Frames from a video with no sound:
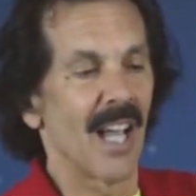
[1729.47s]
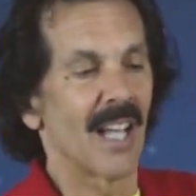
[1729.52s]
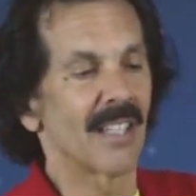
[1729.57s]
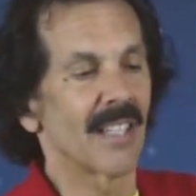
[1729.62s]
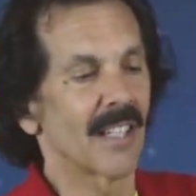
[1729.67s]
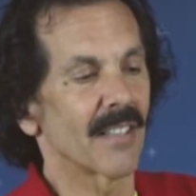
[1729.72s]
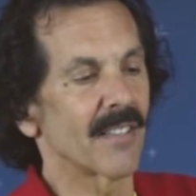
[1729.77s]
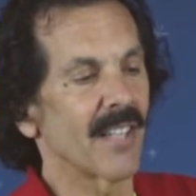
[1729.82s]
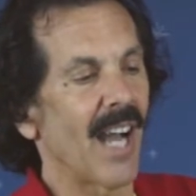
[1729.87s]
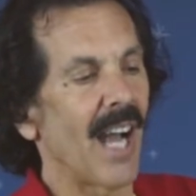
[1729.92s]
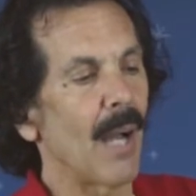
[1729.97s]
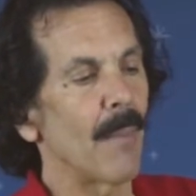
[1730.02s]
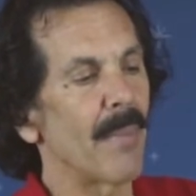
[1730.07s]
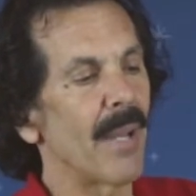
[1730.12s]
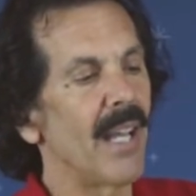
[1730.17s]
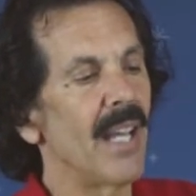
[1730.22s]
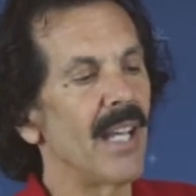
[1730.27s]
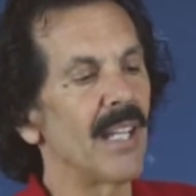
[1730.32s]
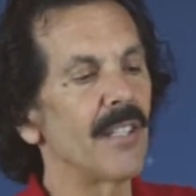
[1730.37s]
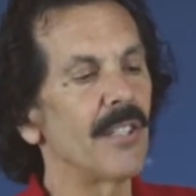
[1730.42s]
The top
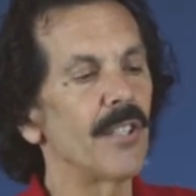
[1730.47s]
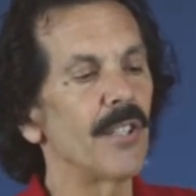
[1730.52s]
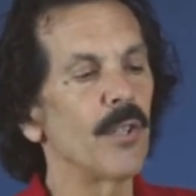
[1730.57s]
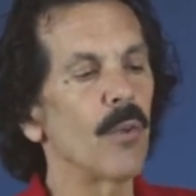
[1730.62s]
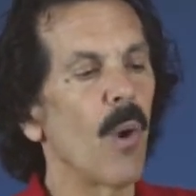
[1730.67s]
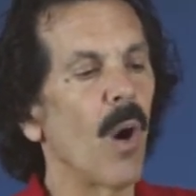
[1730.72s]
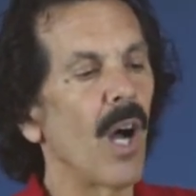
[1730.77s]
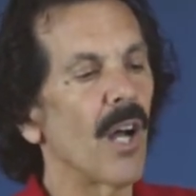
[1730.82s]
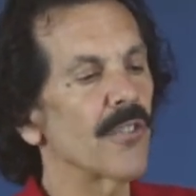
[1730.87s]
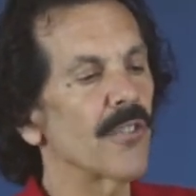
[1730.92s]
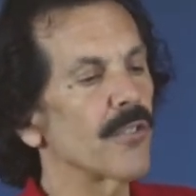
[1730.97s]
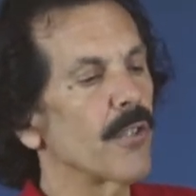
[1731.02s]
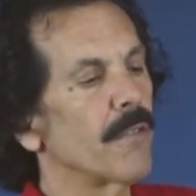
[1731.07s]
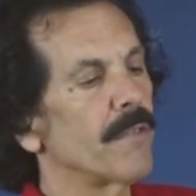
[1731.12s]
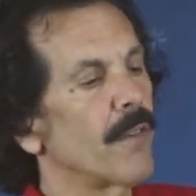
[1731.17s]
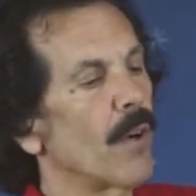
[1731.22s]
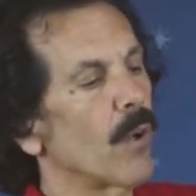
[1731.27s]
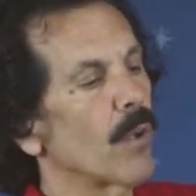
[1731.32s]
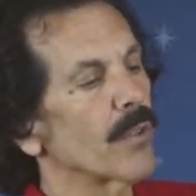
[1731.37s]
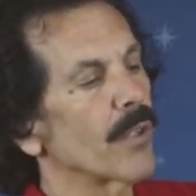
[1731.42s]
end you also
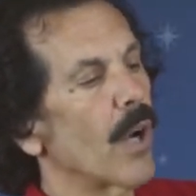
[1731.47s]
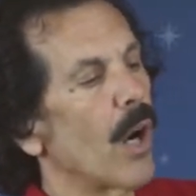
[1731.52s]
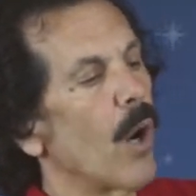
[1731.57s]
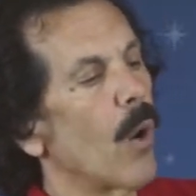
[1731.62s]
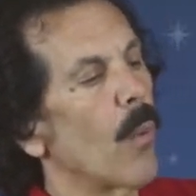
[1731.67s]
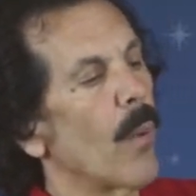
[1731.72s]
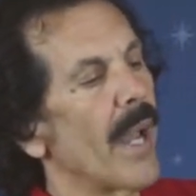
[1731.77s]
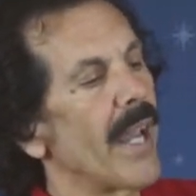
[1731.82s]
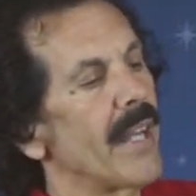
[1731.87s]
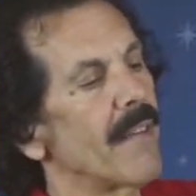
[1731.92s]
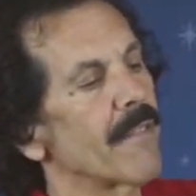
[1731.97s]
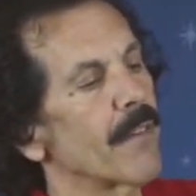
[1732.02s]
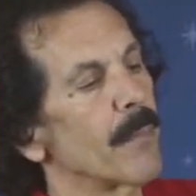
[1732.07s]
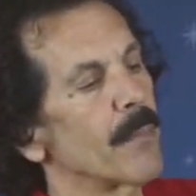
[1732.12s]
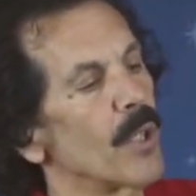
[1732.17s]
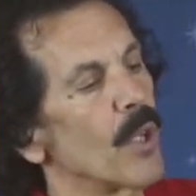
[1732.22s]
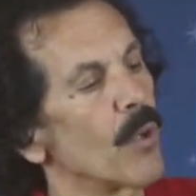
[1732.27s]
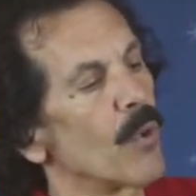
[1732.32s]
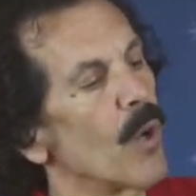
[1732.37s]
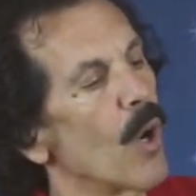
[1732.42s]
fold away from
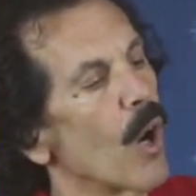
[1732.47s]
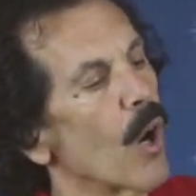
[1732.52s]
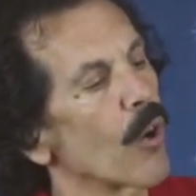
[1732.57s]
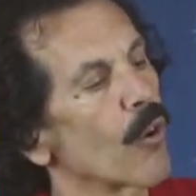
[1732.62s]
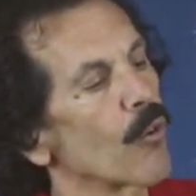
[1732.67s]
you,